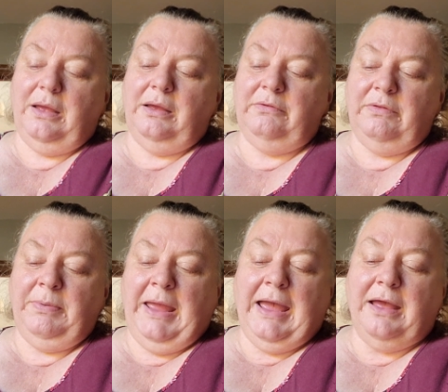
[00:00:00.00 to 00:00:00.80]
of the
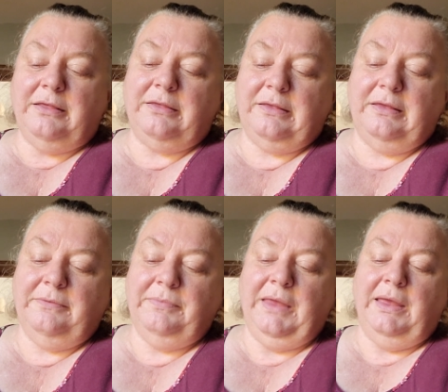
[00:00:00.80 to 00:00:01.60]
past.
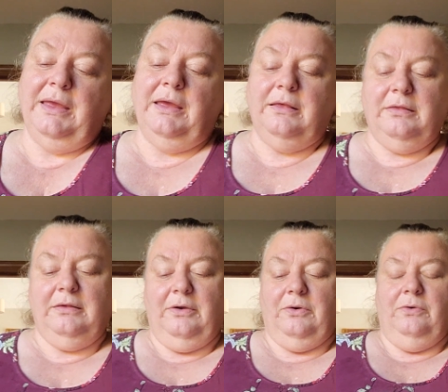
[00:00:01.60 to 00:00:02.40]

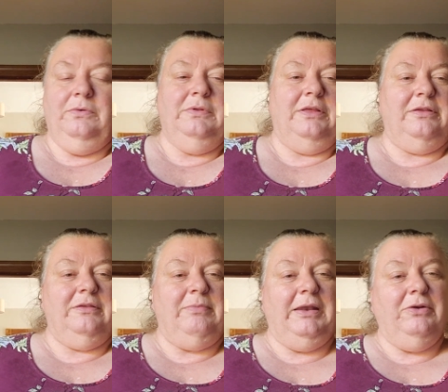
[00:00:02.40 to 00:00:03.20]
So this
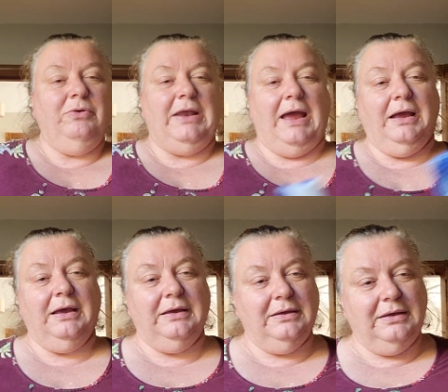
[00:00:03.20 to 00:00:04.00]
is my new deck.
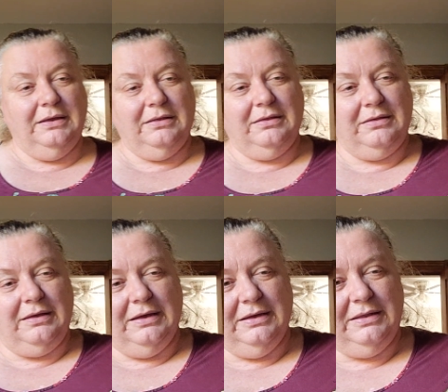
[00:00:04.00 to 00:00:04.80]
It's
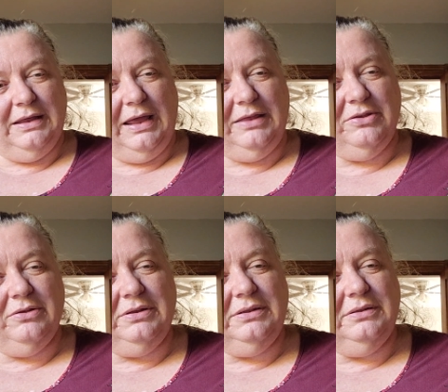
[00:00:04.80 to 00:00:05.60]
uh, the Angel